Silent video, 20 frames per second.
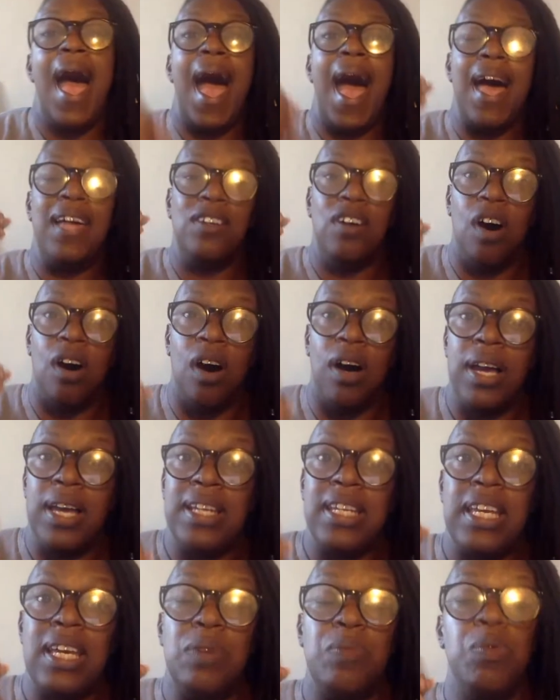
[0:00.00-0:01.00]
and
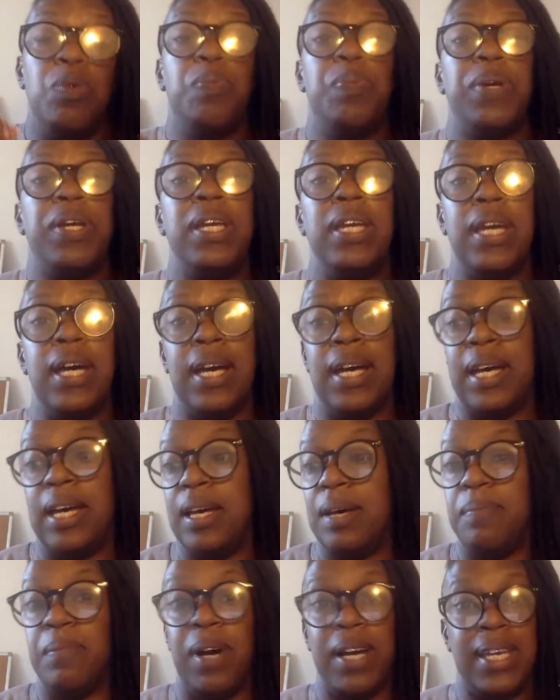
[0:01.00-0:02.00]
it will be
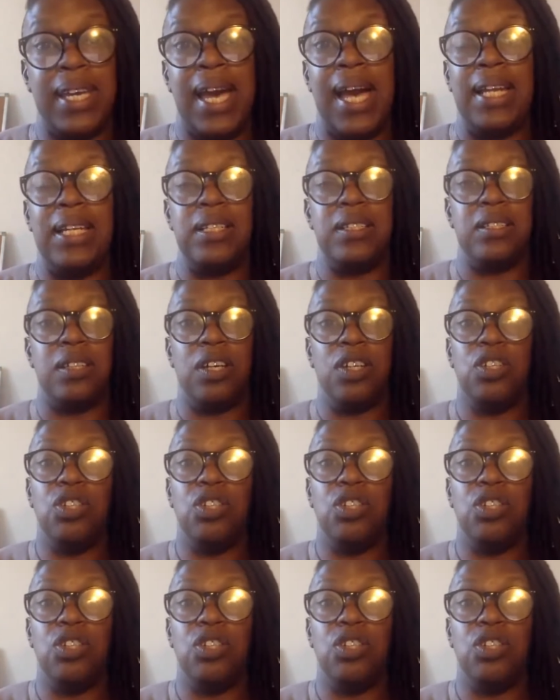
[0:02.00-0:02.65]
my calendar.